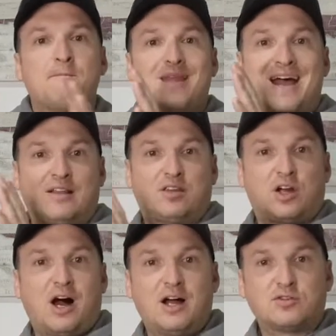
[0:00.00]
at the
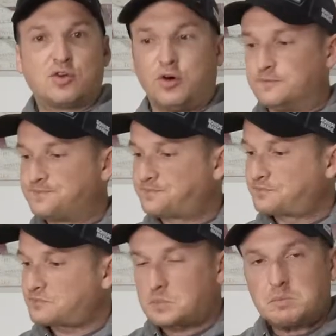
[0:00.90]
console,
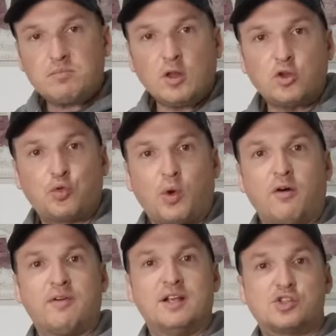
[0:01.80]

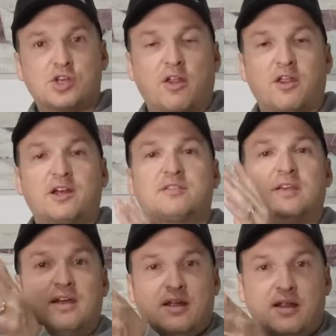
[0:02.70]
12-inch Sullix
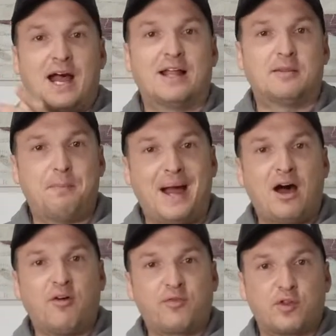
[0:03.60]
at the
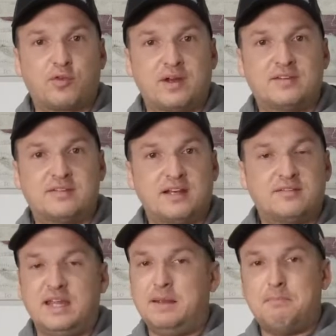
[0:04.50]
bow for
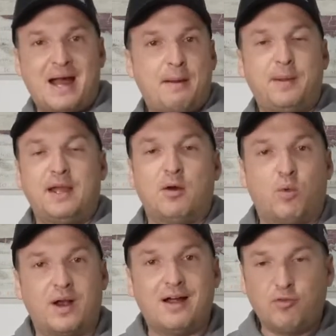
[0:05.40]
360, mapping and
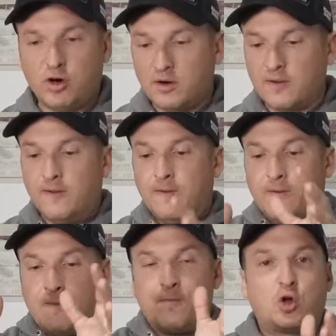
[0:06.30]
whatever,
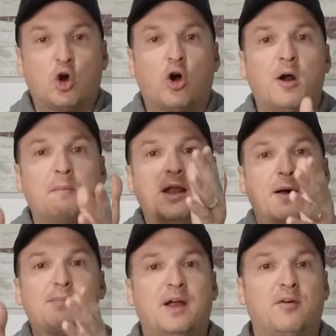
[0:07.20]
Garmin
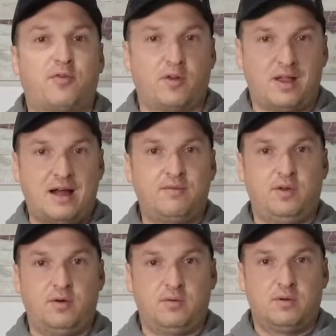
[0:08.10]
up there for live view.